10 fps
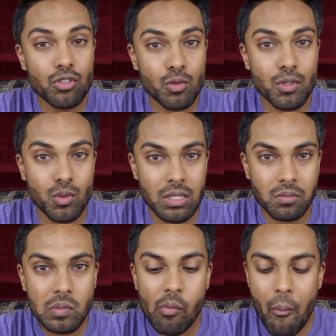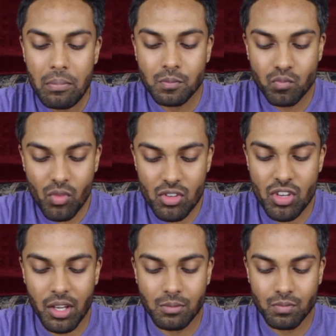say super sweet.
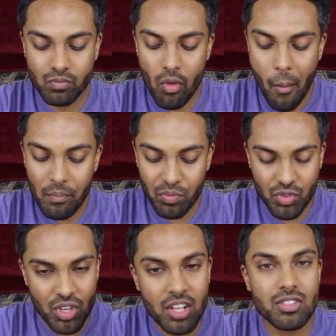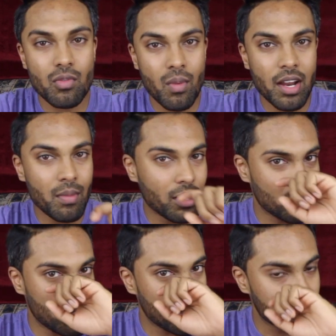It's like just the right amount
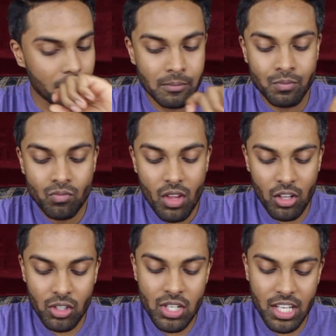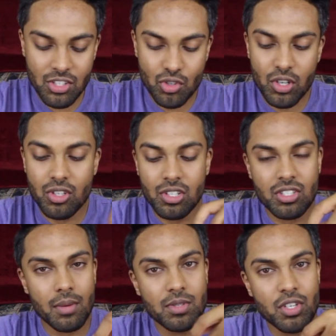of sweetness. And it looks like it's drizzled
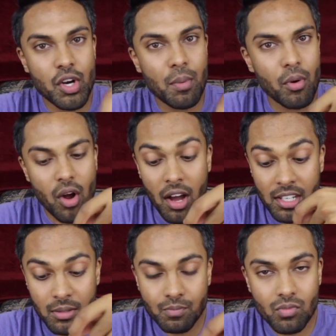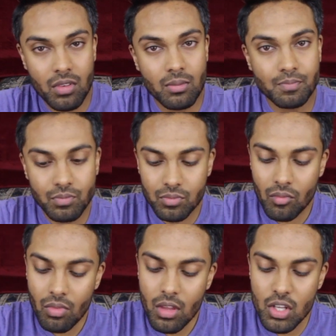in some syrup or honey
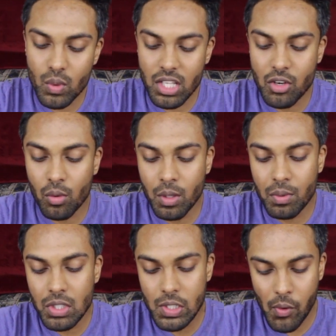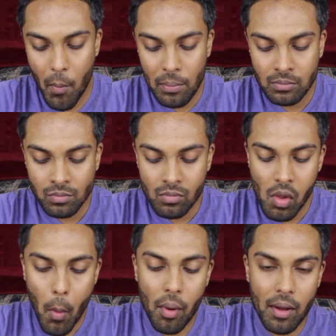is what they normally put too.
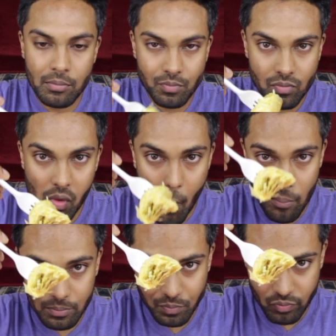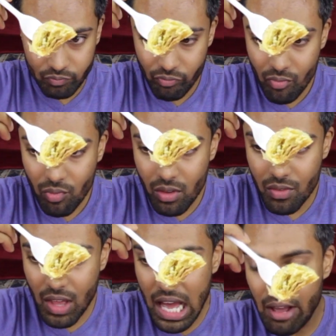But
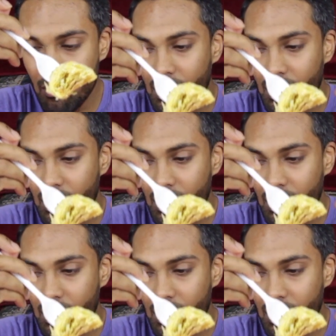that